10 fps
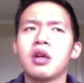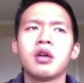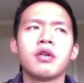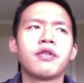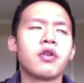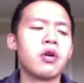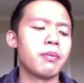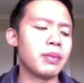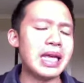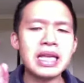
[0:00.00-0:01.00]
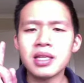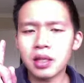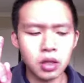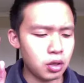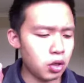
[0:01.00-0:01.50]
from in,
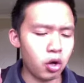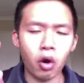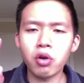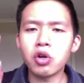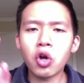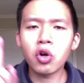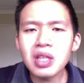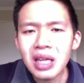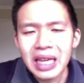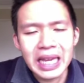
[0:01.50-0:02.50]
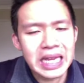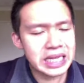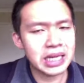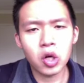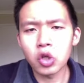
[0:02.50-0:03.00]
you know,
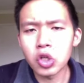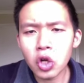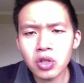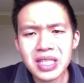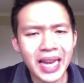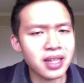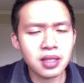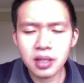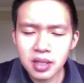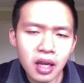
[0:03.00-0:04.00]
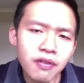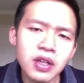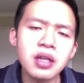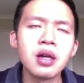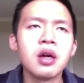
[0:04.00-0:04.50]
non-internet or non-tech savvy,
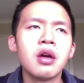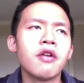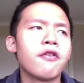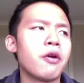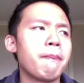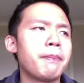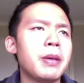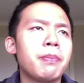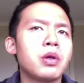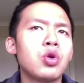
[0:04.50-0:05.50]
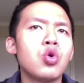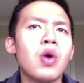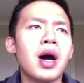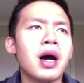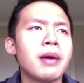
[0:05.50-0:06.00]
from people who
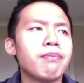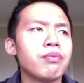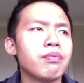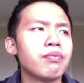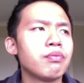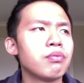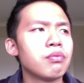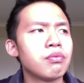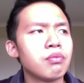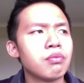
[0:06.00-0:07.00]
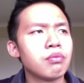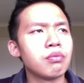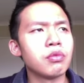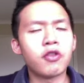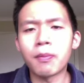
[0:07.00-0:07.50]
are
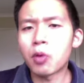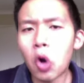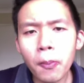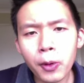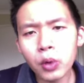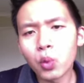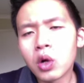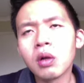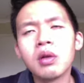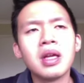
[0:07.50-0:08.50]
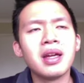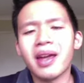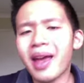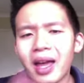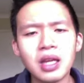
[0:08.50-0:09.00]
from corporate world,
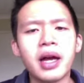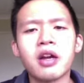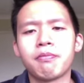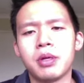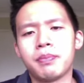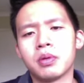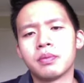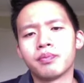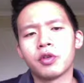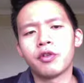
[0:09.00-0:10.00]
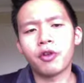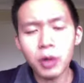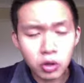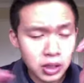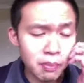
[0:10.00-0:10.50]
any kind of people. From our
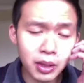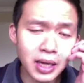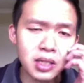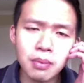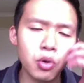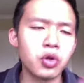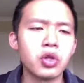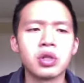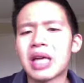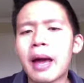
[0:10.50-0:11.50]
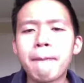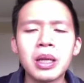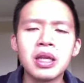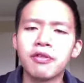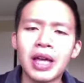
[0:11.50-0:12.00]
team testimonials, I
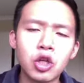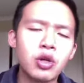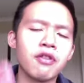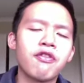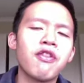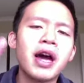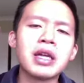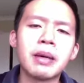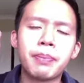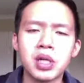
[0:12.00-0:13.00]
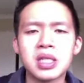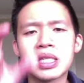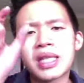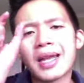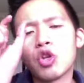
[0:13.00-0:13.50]
believe that you can find a person
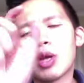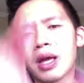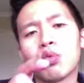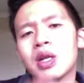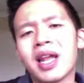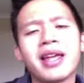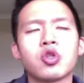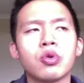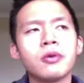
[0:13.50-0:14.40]
that you can relate to.